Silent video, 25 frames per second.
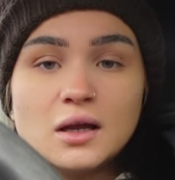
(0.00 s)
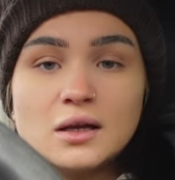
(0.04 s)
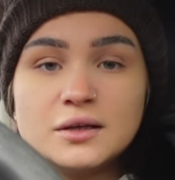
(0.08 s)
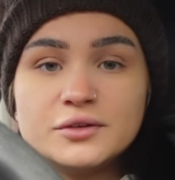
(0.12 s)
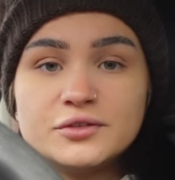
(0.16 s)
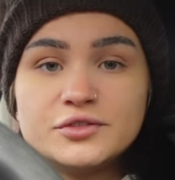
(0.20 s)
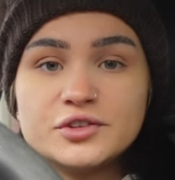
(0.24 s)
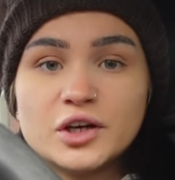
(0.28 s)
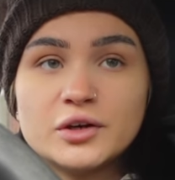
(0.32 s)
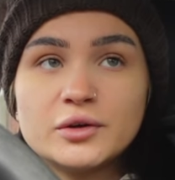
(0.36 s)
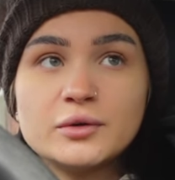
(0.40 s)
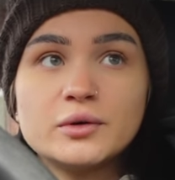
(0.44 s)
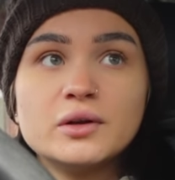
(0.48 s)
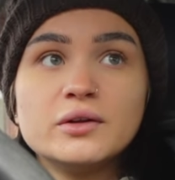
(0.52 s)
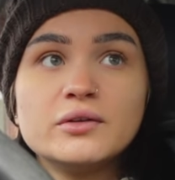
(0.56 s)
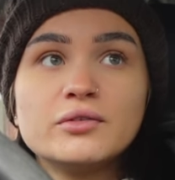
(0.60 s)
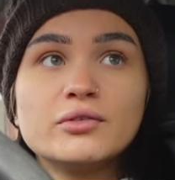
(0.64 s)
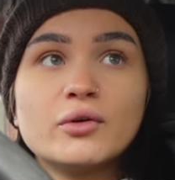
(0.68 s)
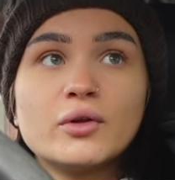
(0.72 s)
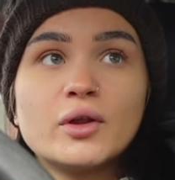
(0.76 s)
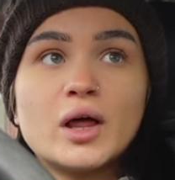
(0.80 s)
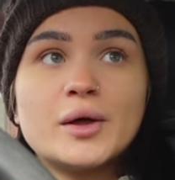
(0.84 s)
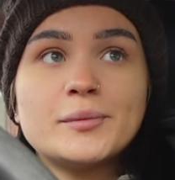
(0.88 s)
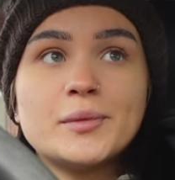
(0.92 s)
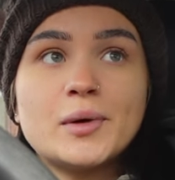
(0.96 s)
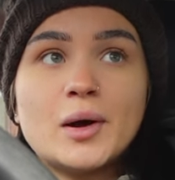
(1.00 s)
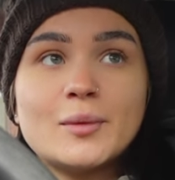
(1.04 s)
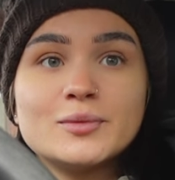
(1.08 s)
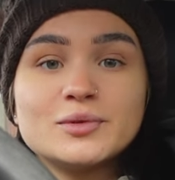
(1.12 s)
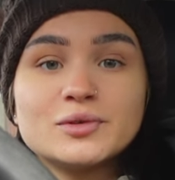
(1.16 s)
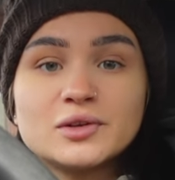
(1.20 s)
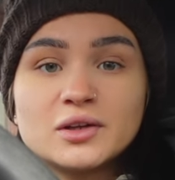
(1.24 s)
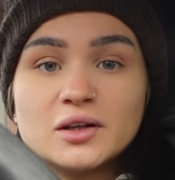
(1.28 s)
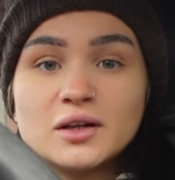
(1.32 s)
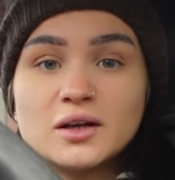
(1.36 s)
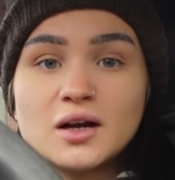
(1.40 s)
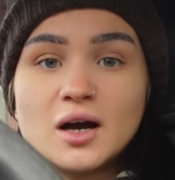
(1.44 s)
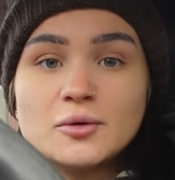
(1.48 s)
I genuinely thought that man
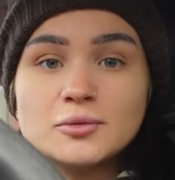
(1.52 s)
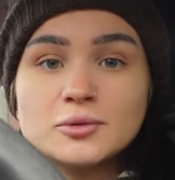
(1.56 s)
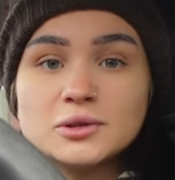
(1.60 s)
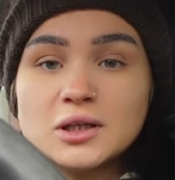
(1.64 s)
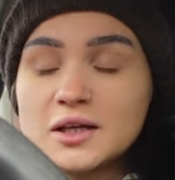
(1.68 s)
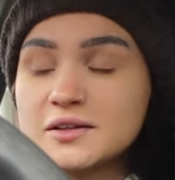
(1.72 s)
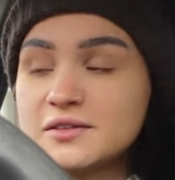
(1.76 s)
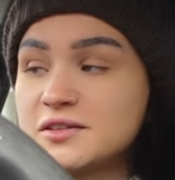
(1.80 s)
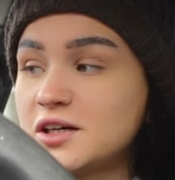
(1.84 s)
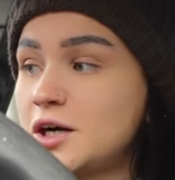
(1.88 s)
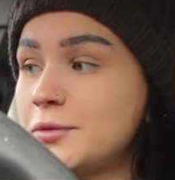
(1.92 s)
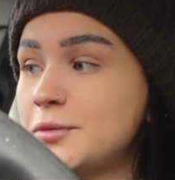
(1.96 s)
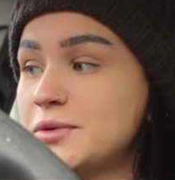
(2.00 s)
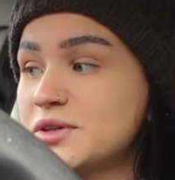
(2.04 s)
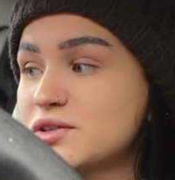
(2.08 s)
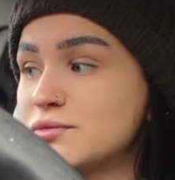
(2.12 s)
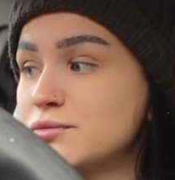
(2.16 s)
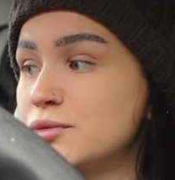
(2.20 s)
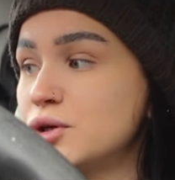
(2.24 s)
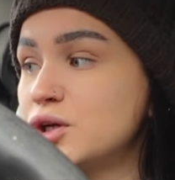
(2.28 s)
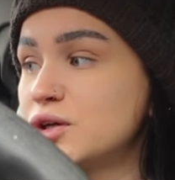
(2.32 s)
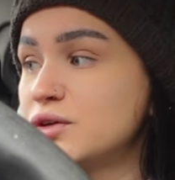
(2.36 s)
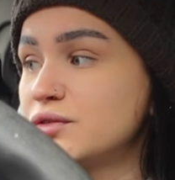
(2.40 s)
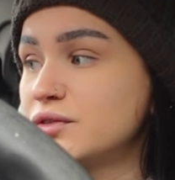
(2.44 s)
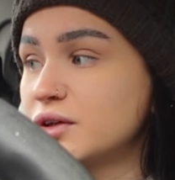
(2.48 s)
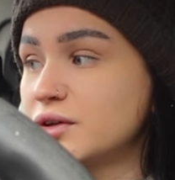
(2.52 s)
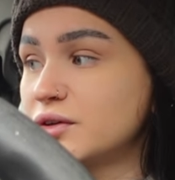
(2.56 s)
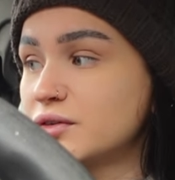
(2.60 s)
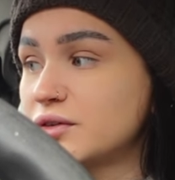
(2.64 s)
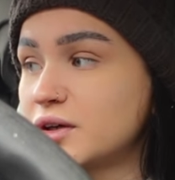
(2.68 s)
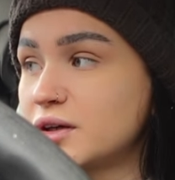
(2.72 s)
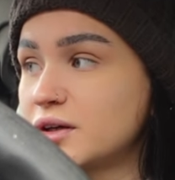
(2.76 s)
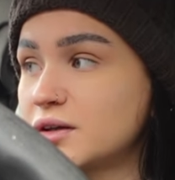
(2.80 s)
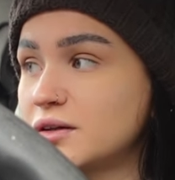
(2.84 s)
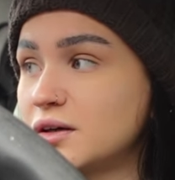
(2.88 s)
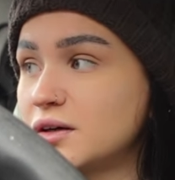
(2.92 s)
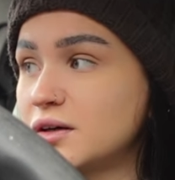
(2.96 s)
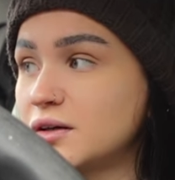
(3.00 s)
was gonna come and like tell me to move, and I was
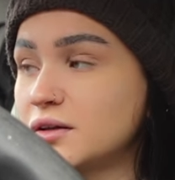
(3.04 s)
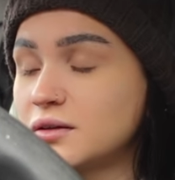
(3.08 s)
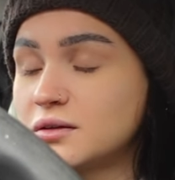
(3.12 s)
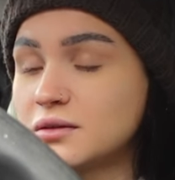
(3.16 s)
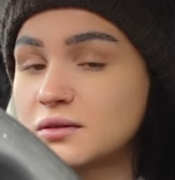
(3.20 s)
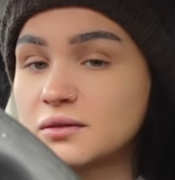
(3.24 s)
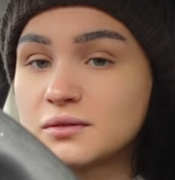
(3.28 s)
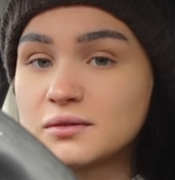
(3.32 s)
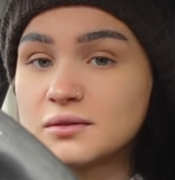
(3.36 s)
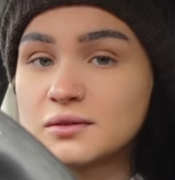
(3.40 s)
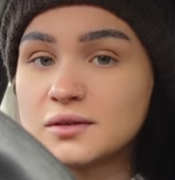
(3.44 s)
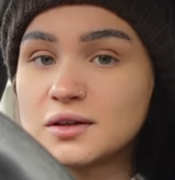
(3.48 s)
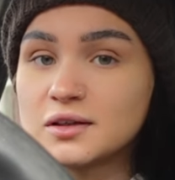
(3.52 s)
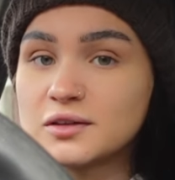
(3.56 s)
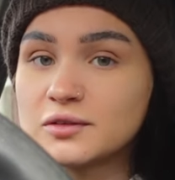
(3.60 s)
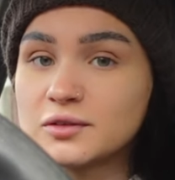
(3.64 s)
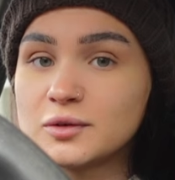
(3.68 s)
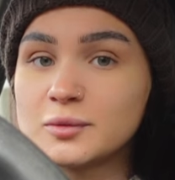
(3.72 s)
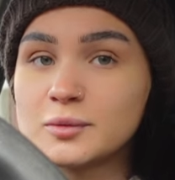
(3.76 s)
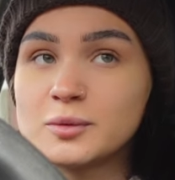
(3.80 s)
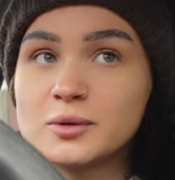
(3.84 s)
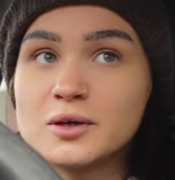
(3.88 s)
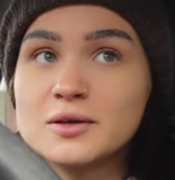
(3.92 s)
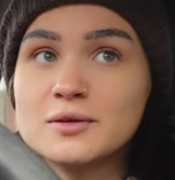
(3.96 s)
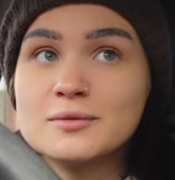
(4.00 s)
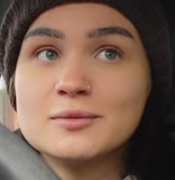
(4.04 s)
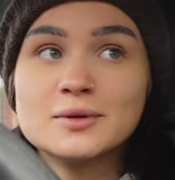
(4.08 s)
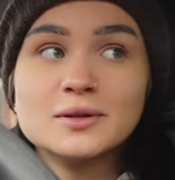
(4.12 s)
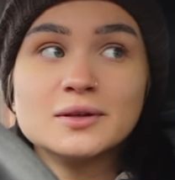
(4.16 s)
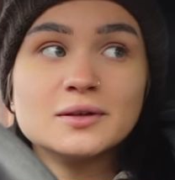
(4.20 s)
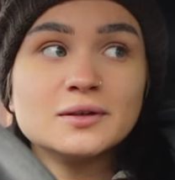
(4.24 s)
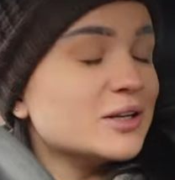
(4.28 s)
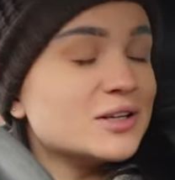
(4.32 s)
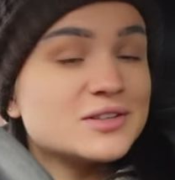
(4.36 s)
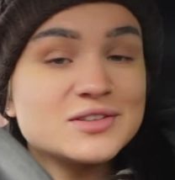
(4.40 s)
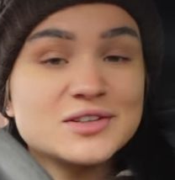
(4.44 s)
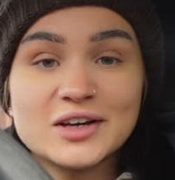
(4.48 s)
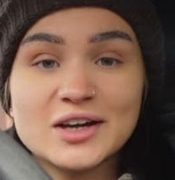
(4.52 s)
like, no, I have an
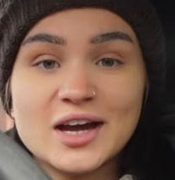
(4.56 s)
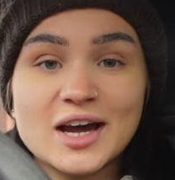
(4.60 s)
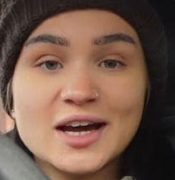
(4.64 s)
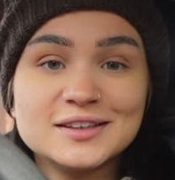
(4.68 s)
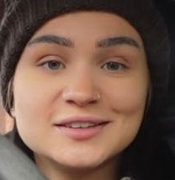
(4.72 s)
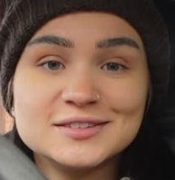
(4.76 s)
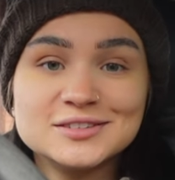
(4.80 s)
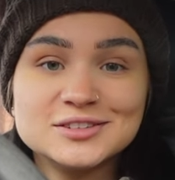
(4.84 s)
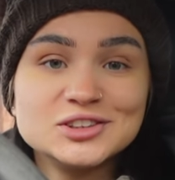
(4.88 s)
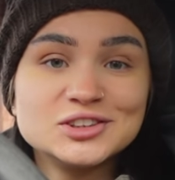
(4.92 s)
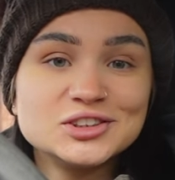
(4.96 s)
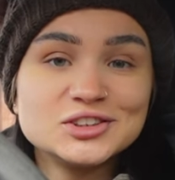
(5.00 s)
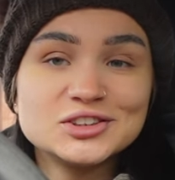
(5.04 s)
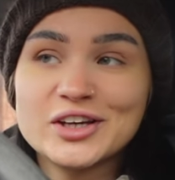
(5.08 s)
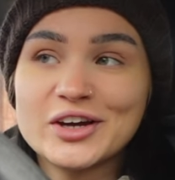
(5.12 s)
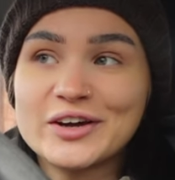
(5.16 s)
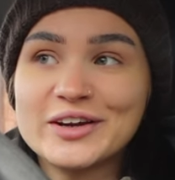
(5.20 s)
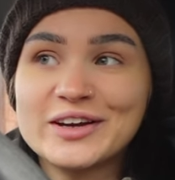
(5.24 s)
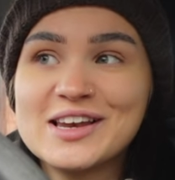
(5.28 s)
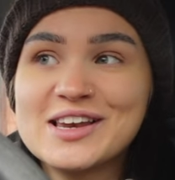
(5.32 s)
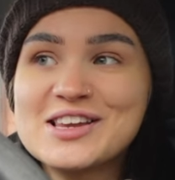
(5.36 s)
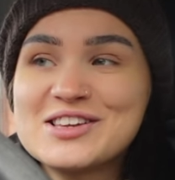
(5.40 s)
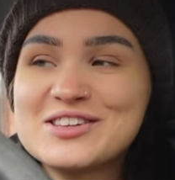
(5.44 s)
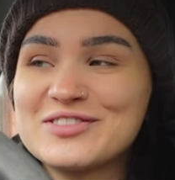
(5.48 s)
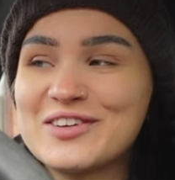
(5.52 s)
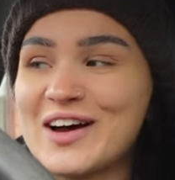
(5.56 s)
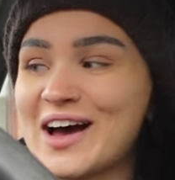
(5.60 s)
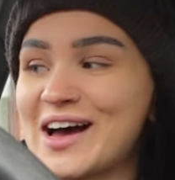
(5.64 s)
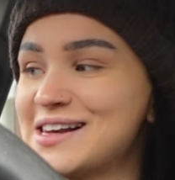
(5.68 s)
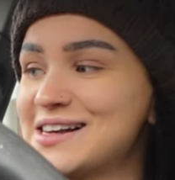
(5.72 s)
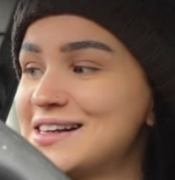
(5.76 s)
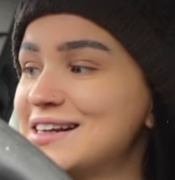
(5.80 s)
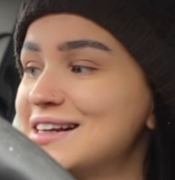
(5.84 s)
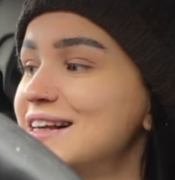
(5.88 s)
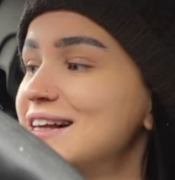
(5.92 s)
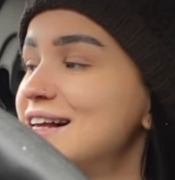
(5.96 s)
appointment. But it's okay, he's just going in his van.